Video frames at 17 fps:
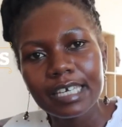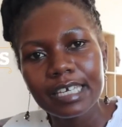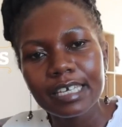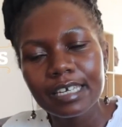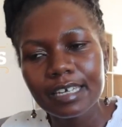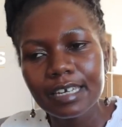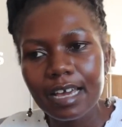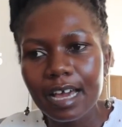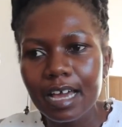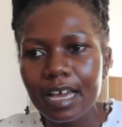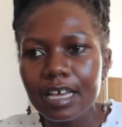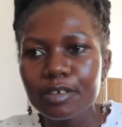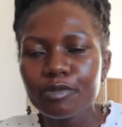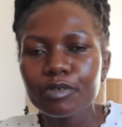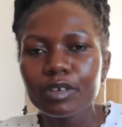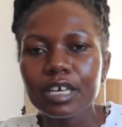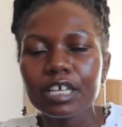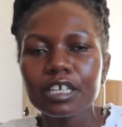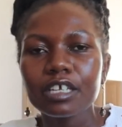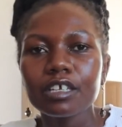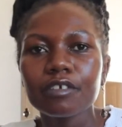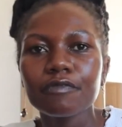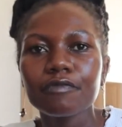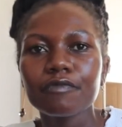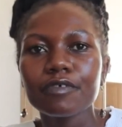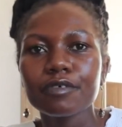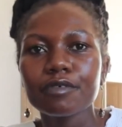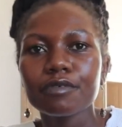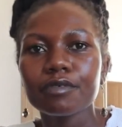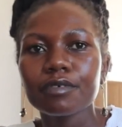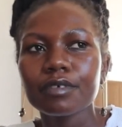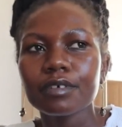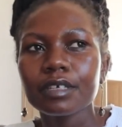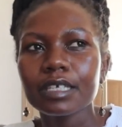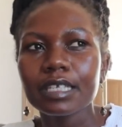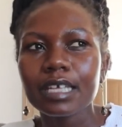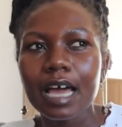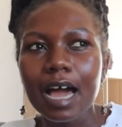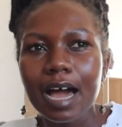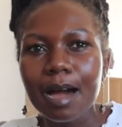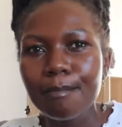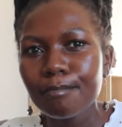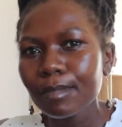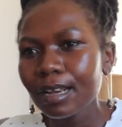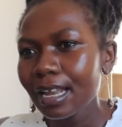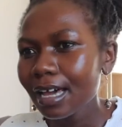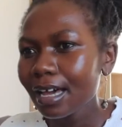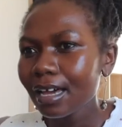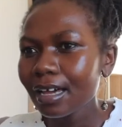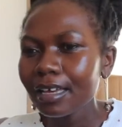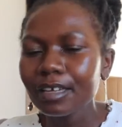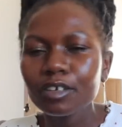henna, you can infuse amla,